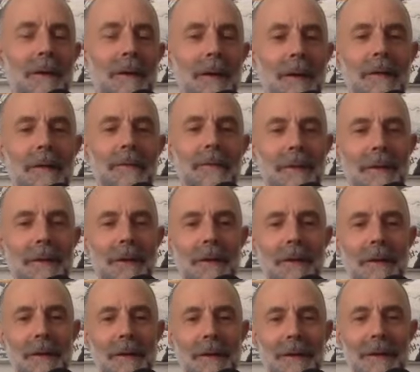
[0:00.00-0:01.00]
of an
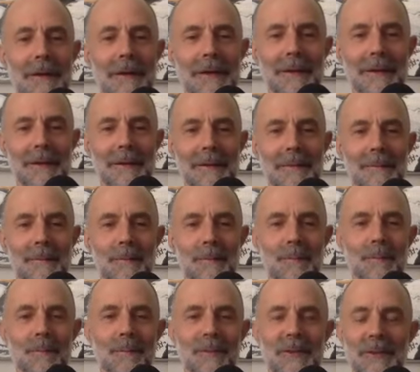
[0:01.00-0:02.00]
early
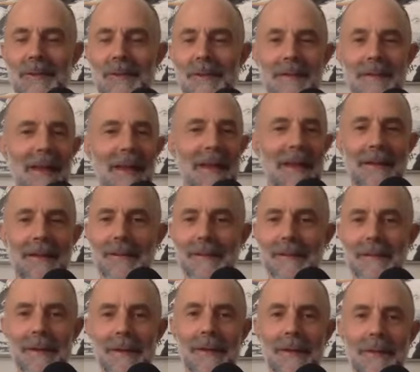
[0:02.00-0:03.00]
Zen
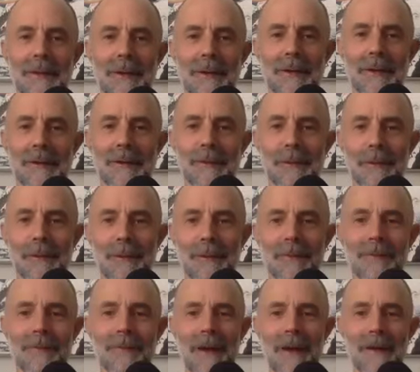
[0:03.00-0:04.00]
teaching called the
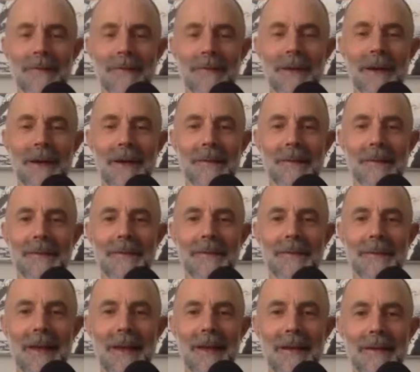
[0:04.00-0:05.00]
5 Kinds of
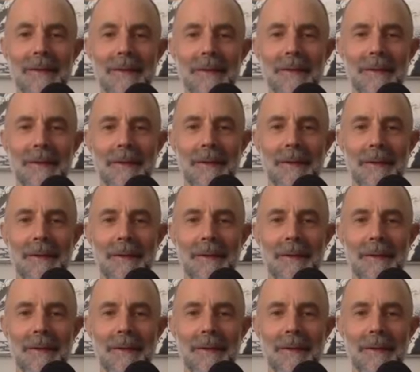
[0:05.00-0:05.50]
Zen.